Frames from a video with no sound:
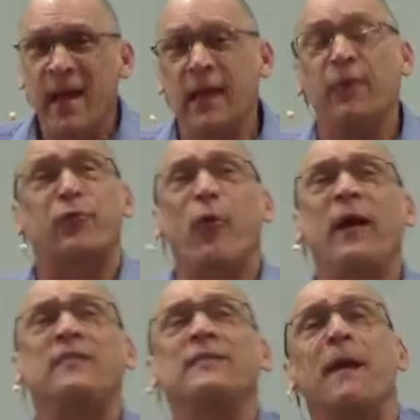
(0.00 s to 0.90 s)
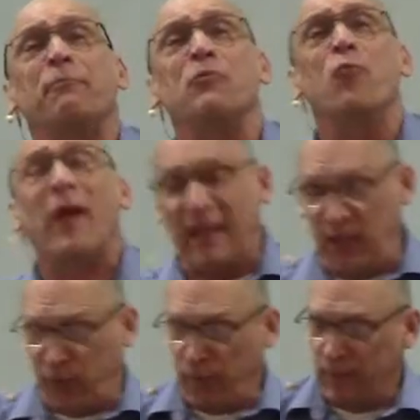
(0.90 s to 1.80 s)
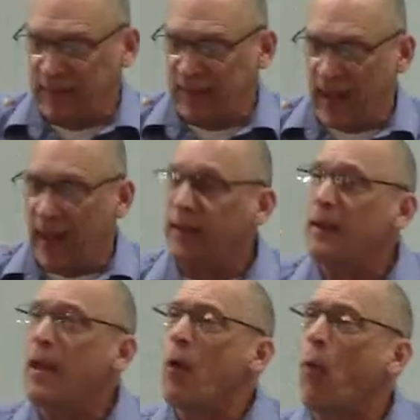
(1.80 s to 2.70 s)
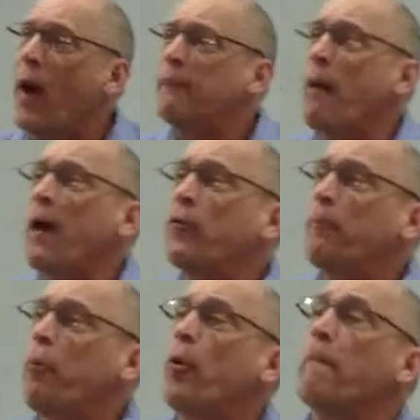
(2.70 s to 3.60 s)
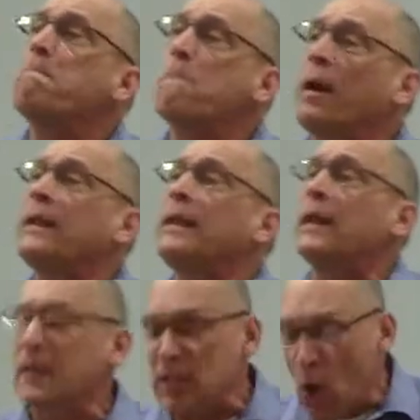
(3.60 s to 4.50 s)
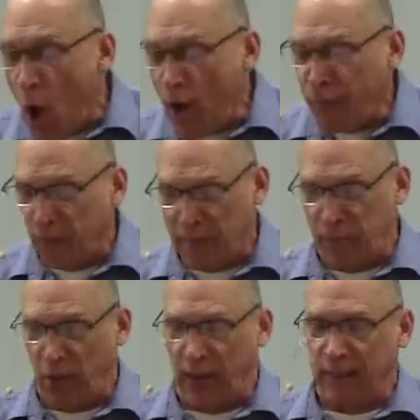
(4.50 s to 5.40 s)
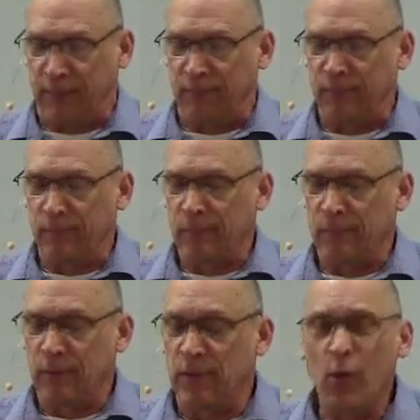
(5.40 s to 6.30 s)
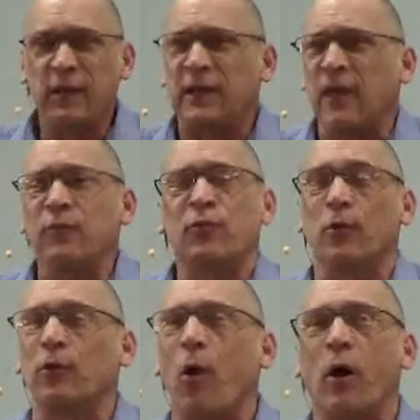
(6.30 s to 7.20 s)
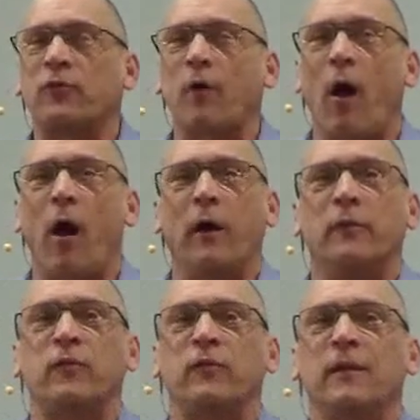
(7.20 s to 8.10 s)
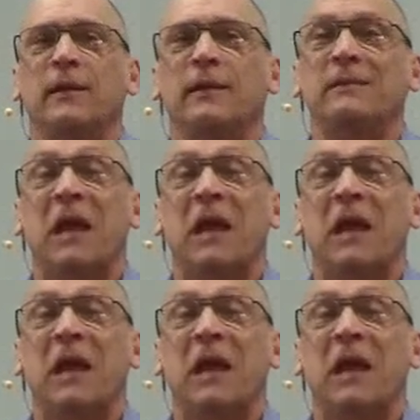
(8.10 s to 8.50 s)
And if Christ has not been raised from the dead, why bother put money in the offering plate? You only give them to a lost cause.